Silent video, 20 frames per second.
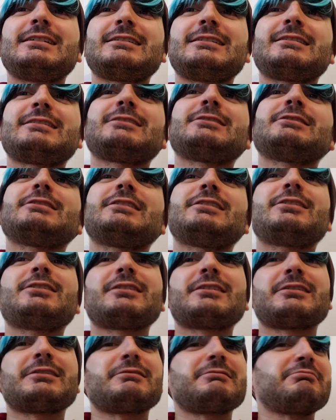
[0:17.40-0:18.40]
hit it.
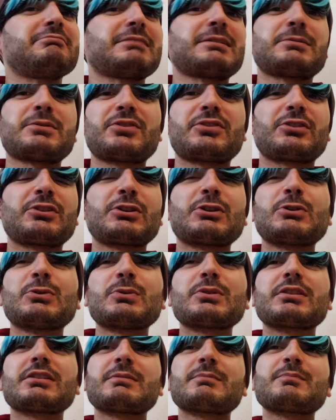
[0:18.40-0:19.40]
Yeah, I'm just gonna go
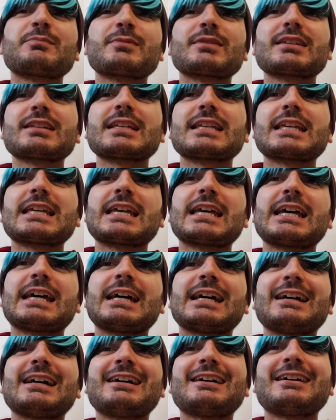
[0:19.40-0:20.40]
with it.
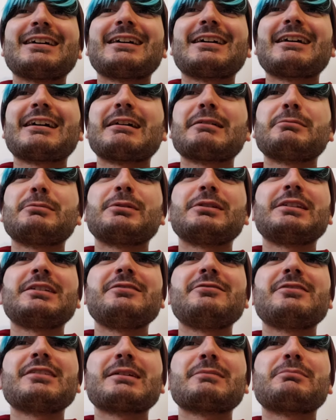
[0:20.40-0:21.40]
I
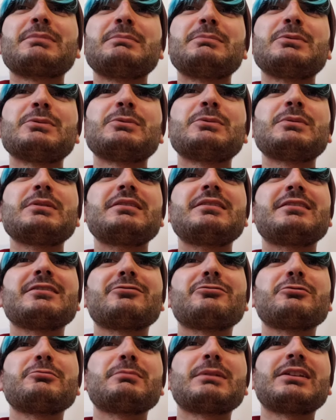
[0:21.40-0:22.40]
believe that people with
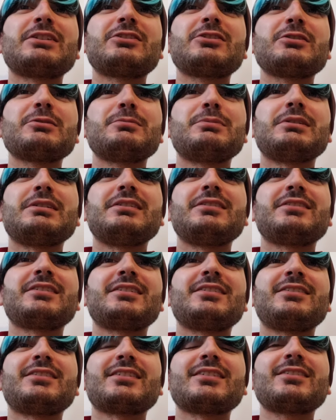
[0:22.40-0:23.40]
different mental abilities
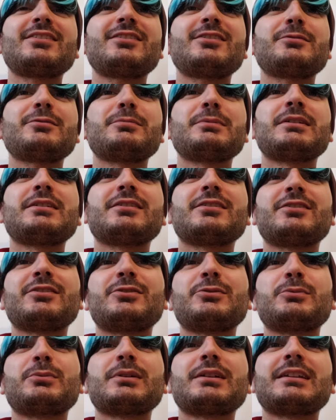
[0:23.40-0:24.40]
exist because
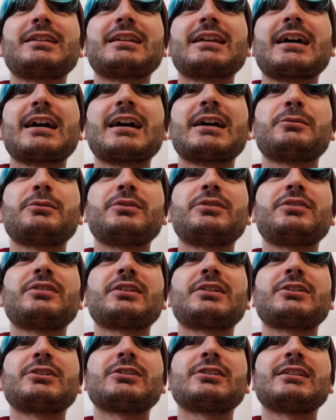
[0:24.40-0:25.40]
when I was
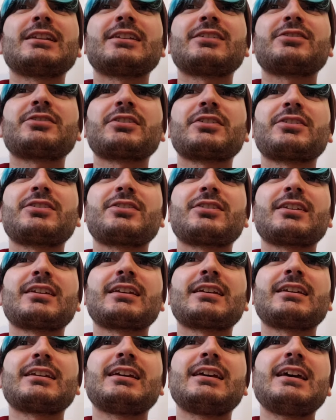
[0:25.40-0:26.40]
younger, let's just
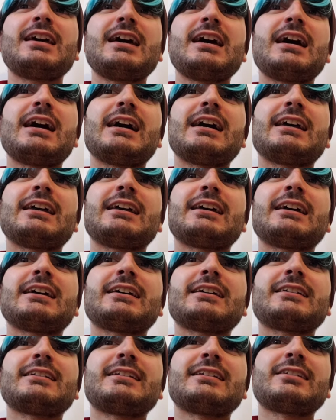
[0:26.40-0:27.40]
say, I
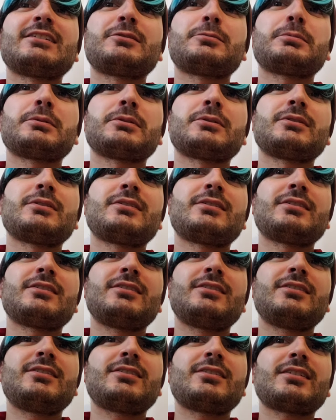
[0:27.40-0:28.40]
had
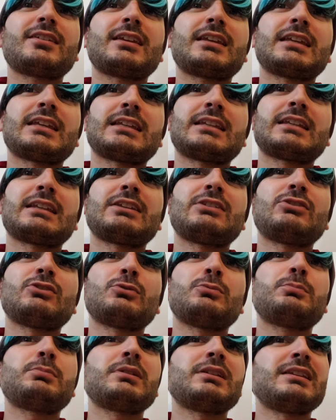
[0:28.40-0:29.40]
experiences, and I
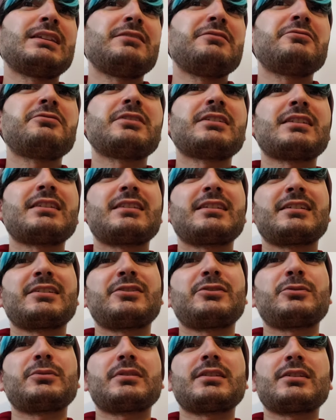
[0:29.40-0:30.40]
don't believe in
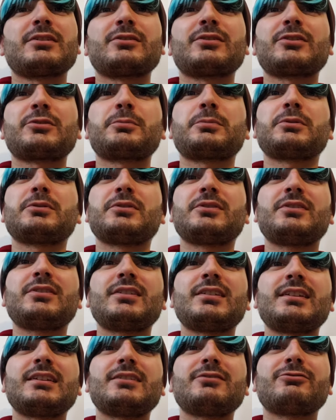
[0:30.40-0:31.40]
things without
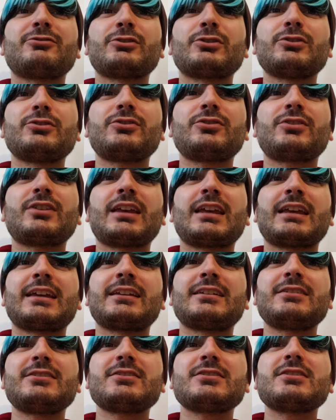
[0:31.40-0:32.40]
experiencing it
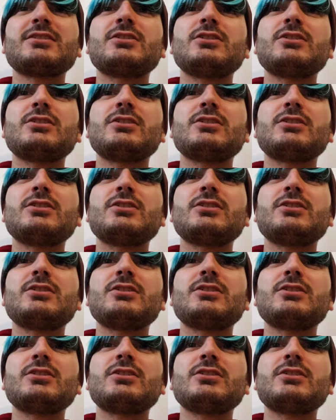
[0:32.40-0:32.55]
firsthand,